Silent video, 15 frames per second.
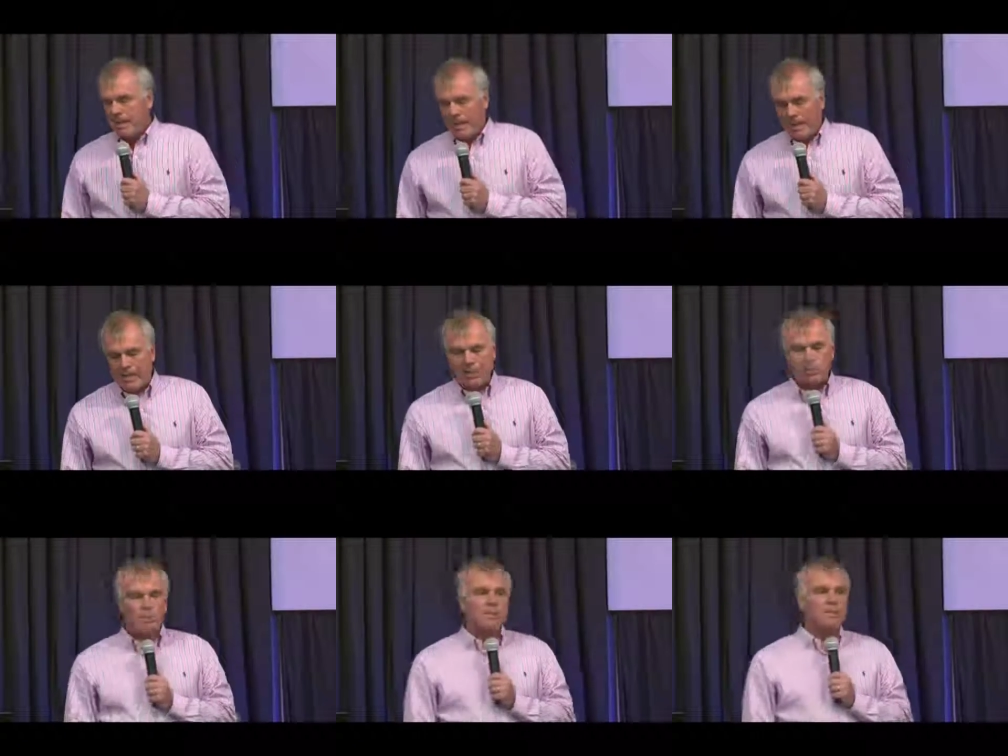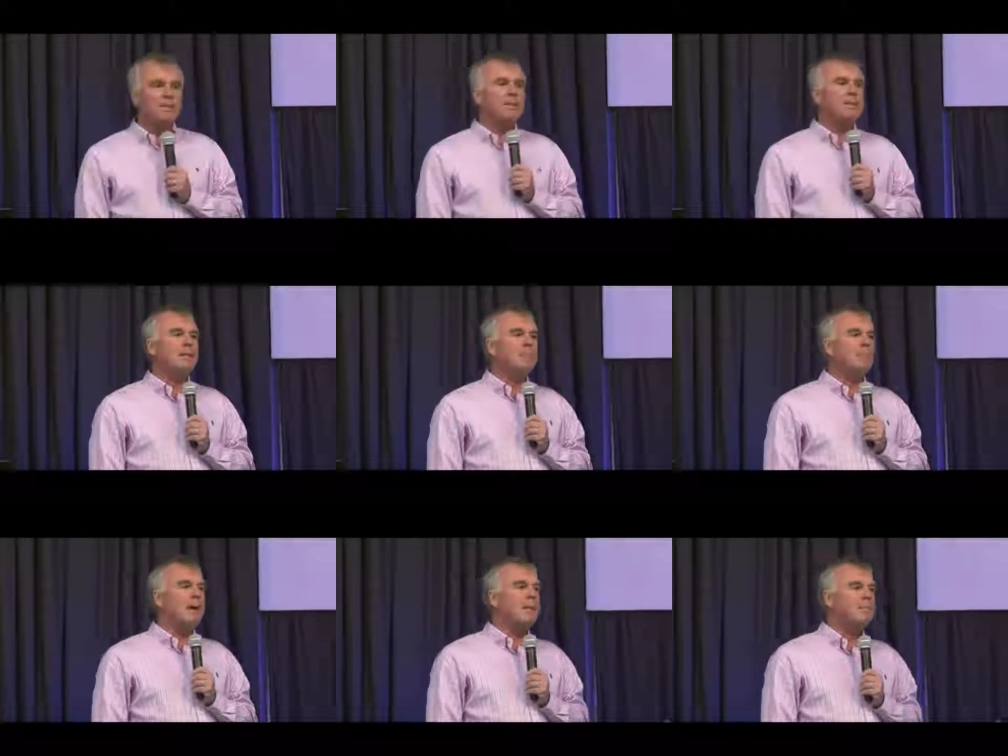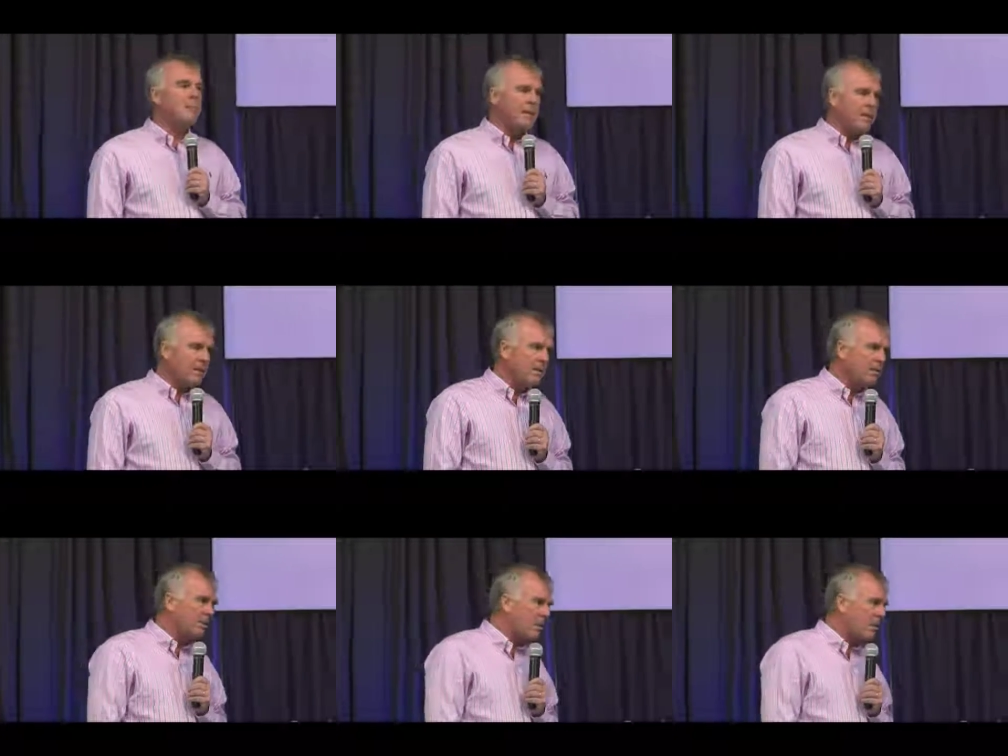and it was written by a
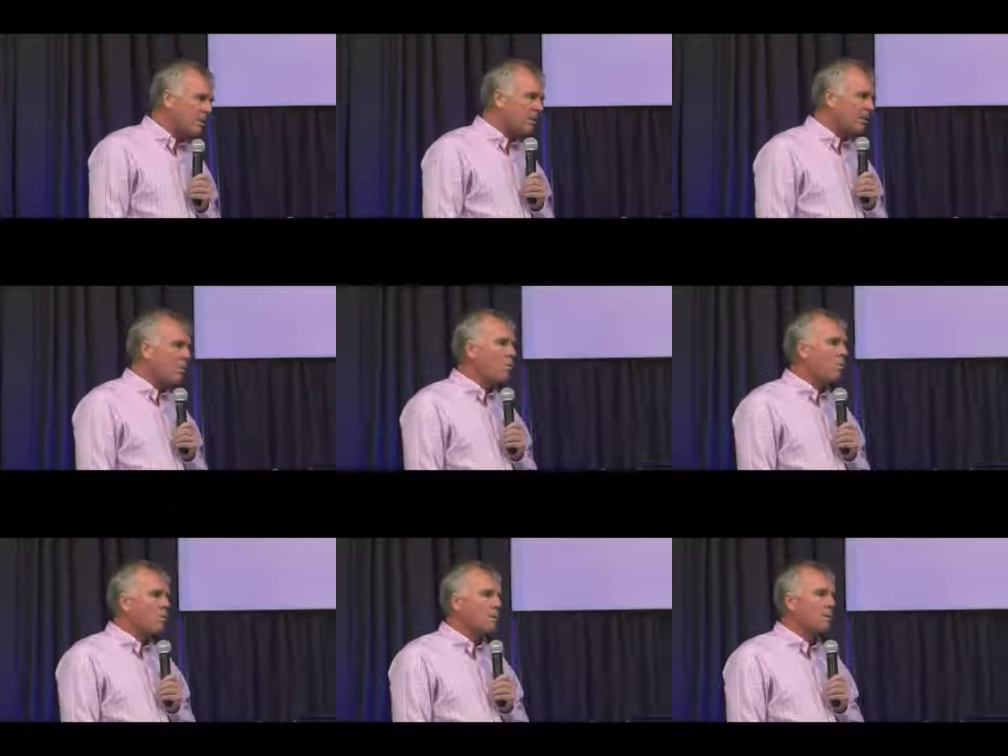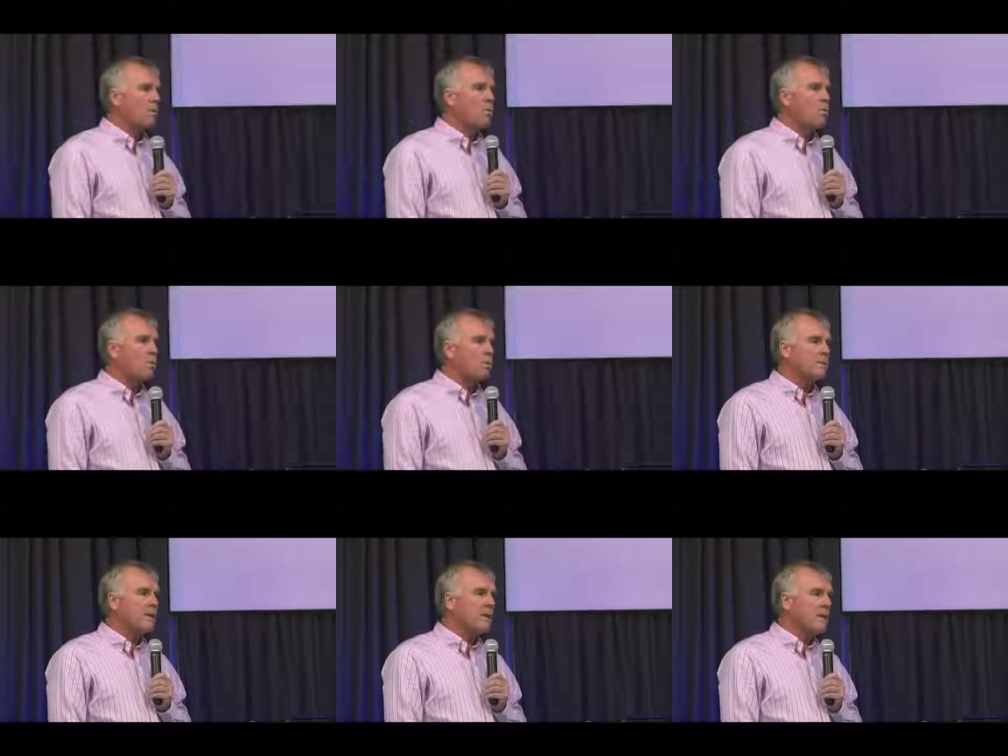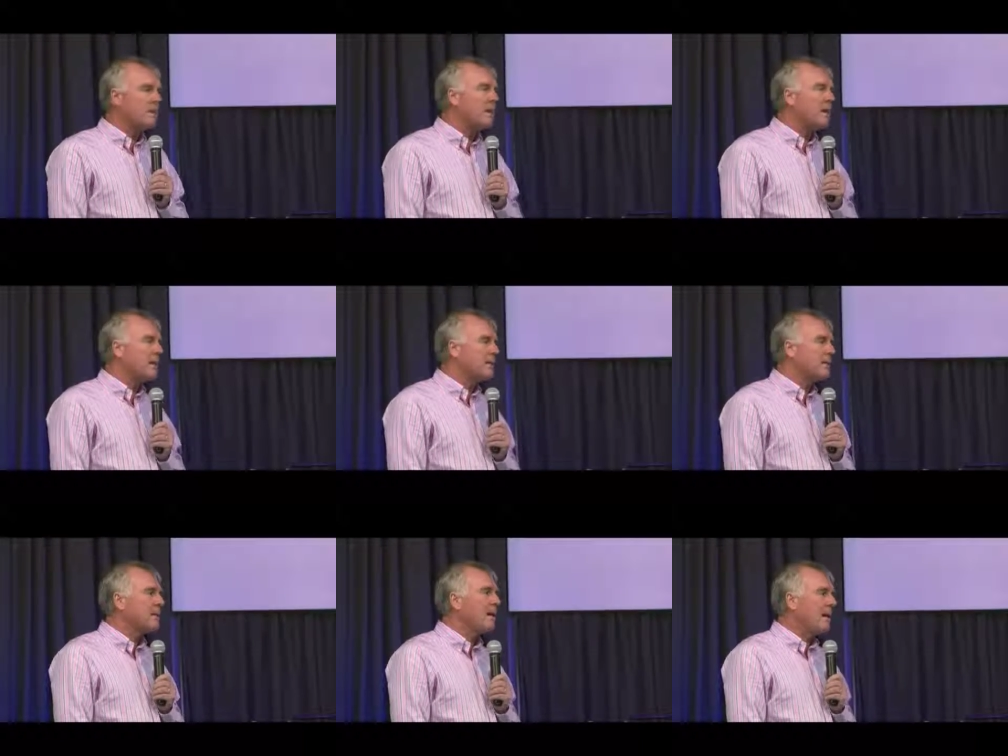medical doctor called, called
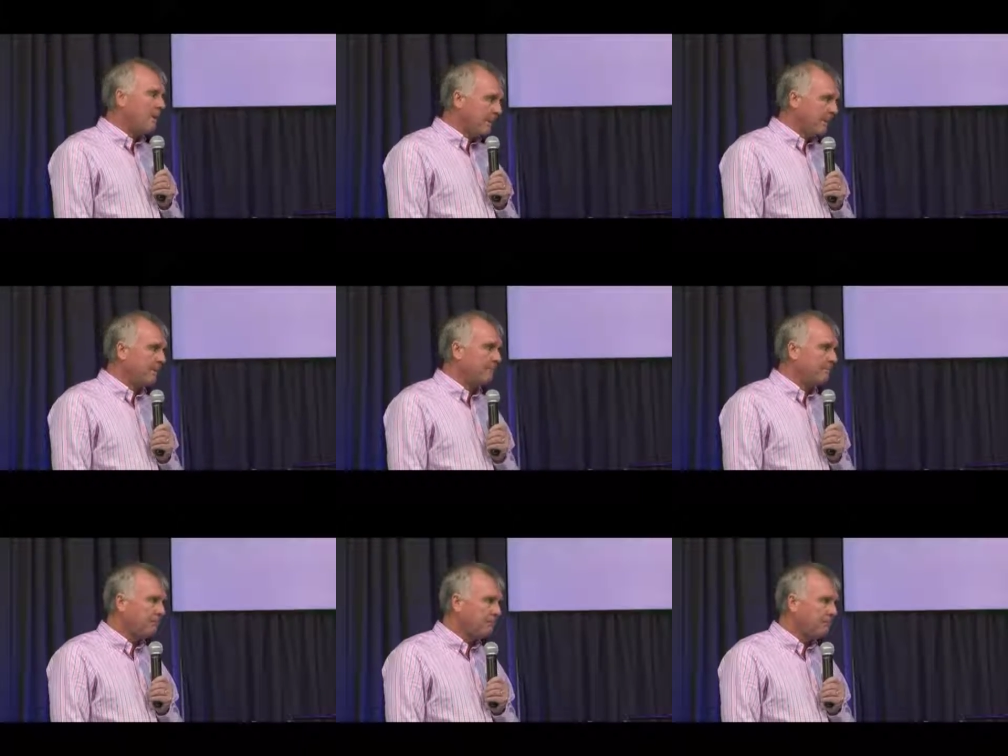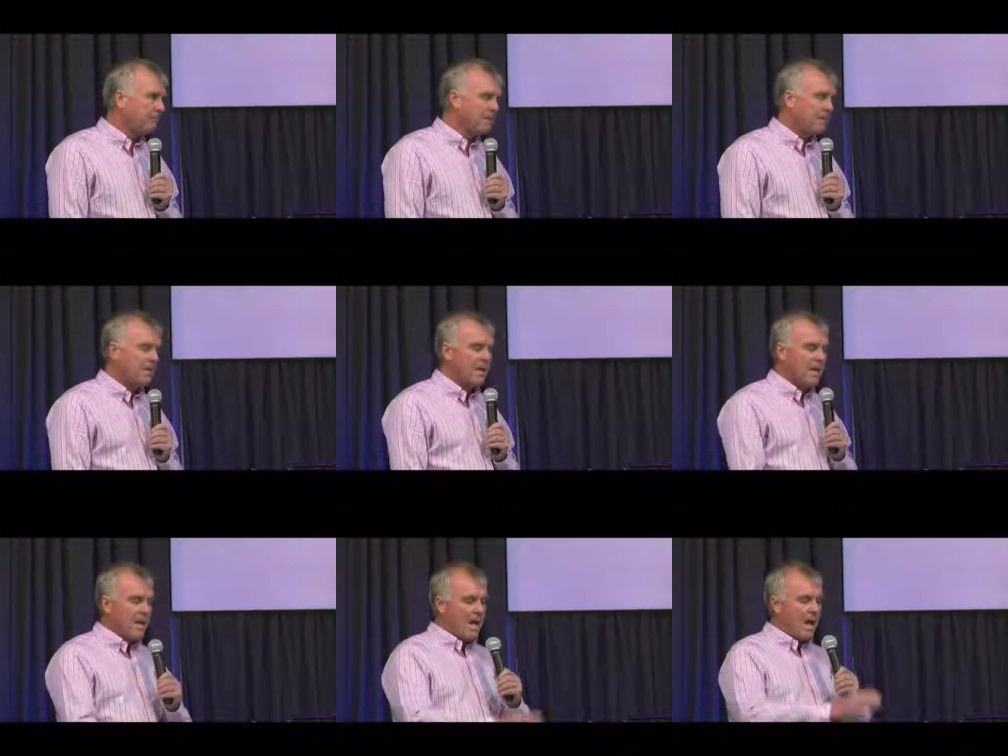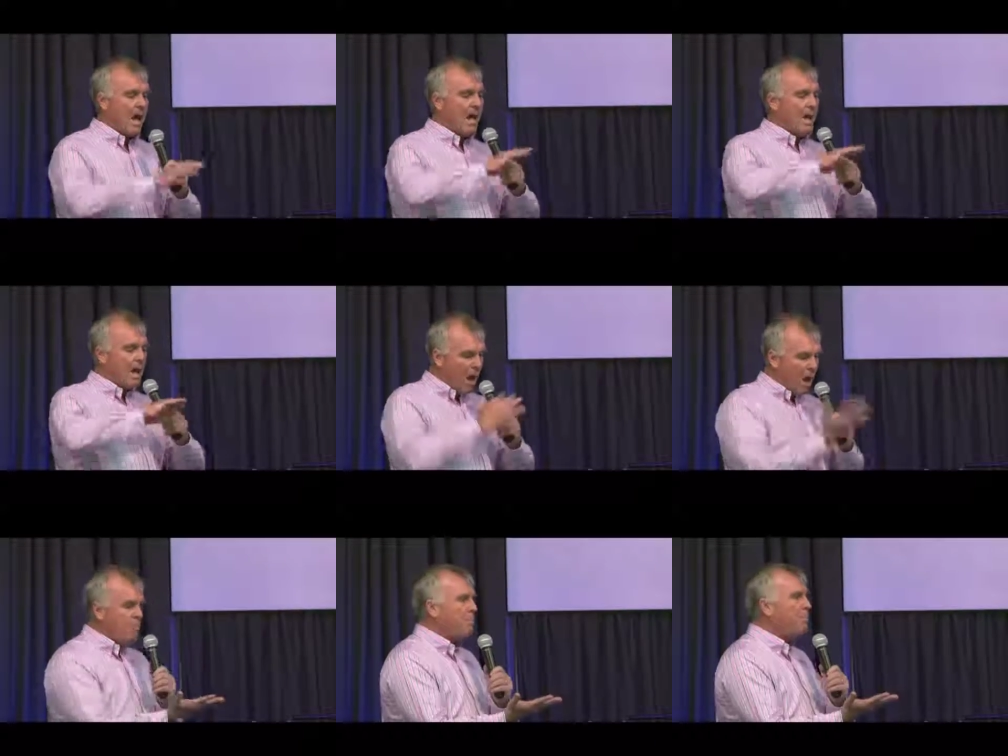M.R. DeHaan. I
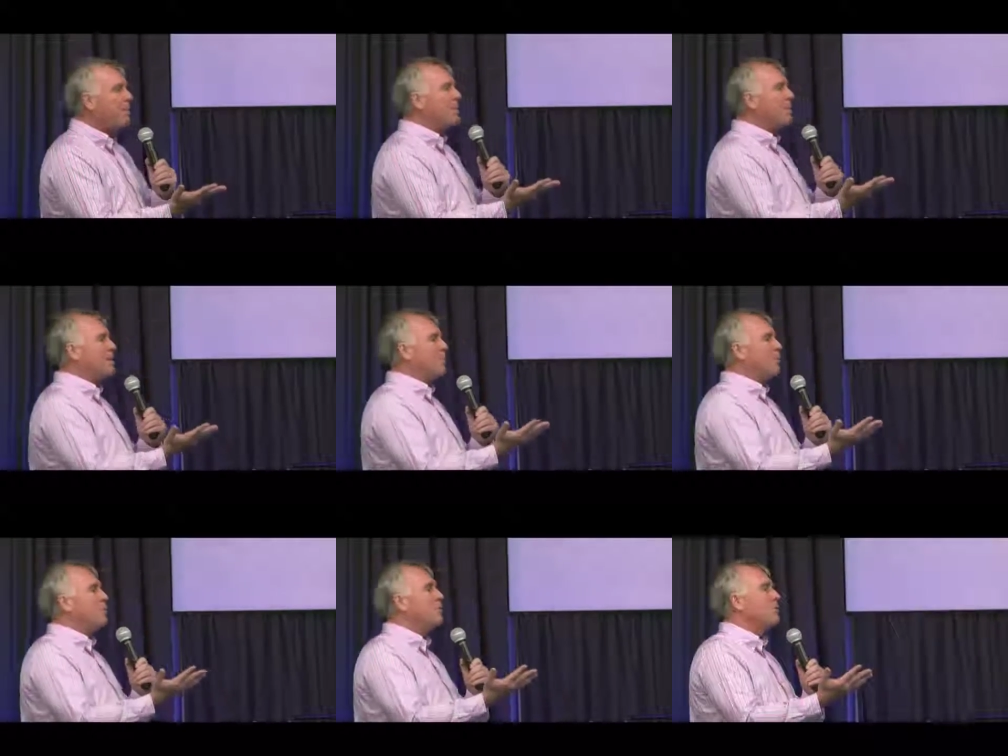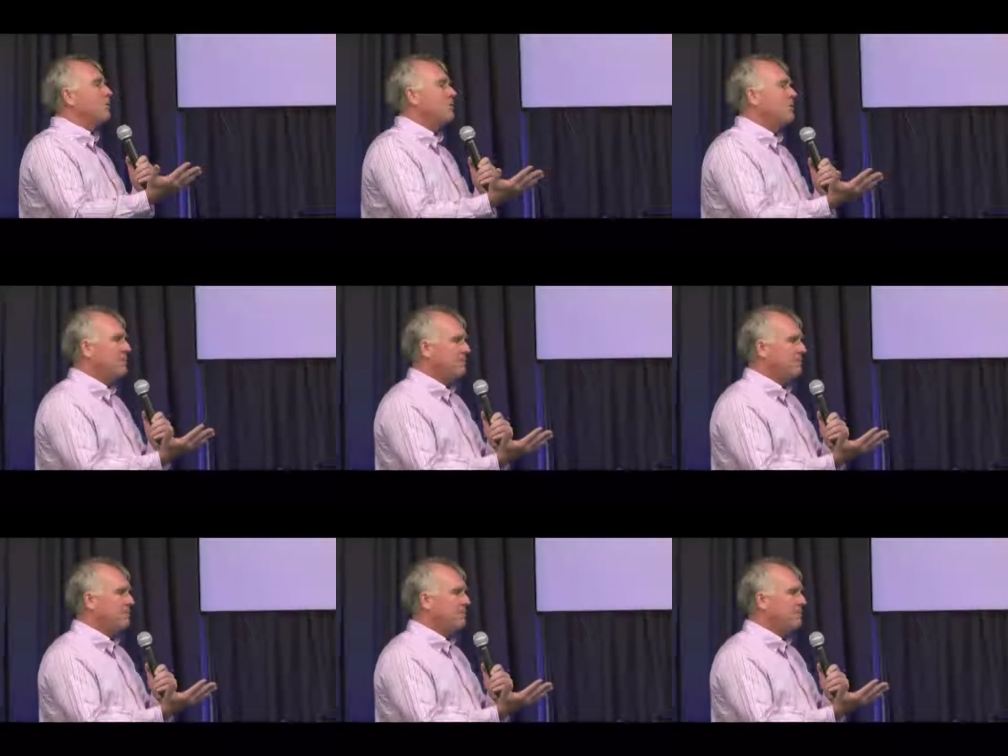opened the book,